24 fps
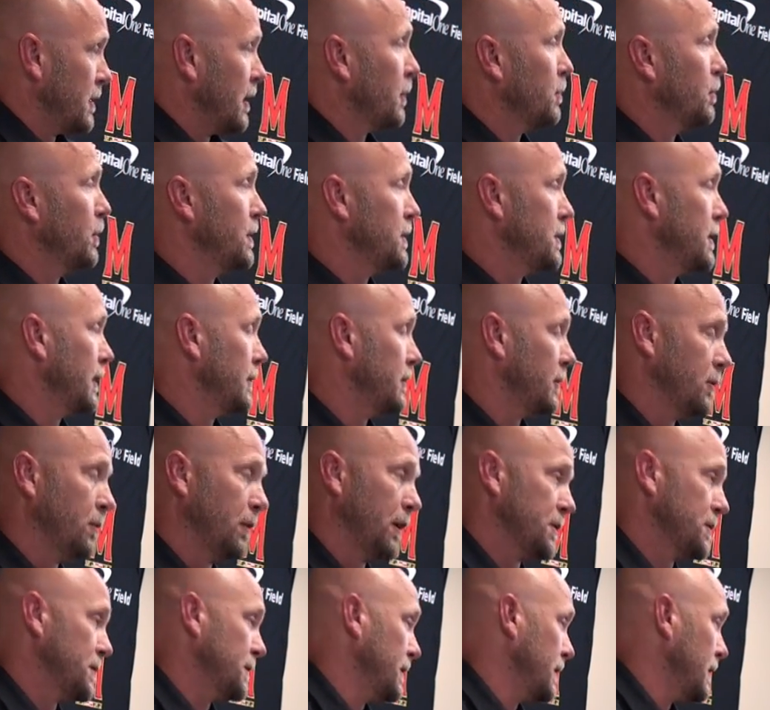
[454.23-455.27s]
I appreciate the
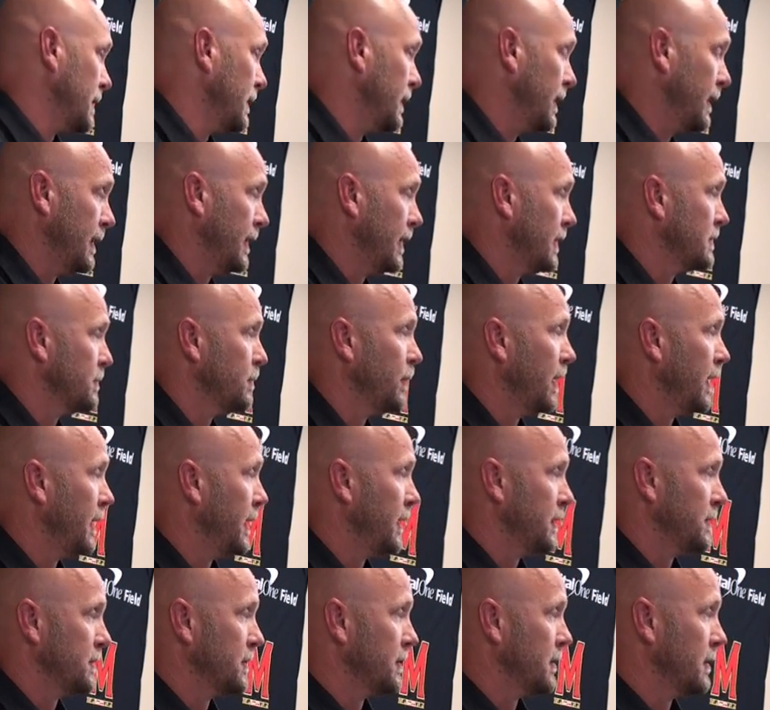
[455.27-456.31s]
question, and that's my
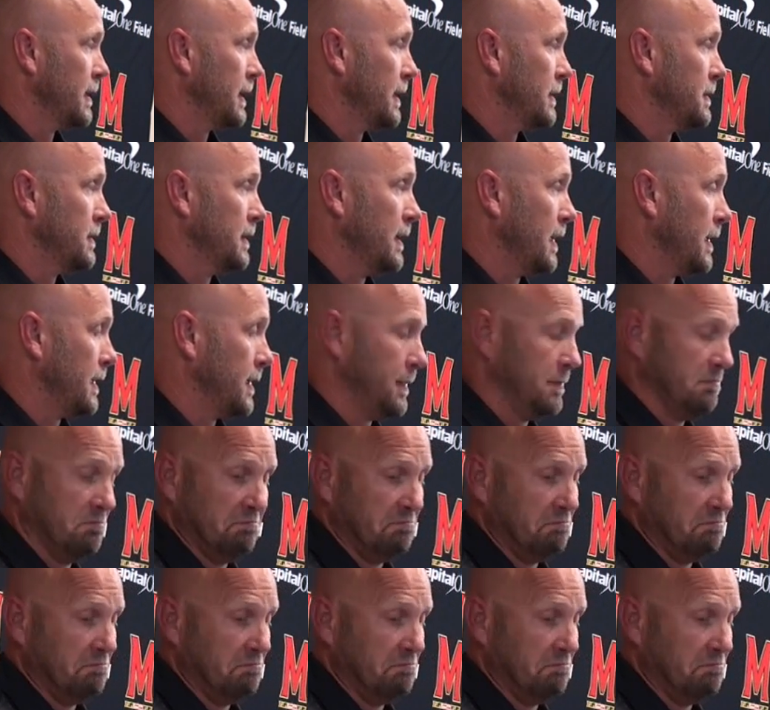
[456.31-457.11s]
answer. And it's not,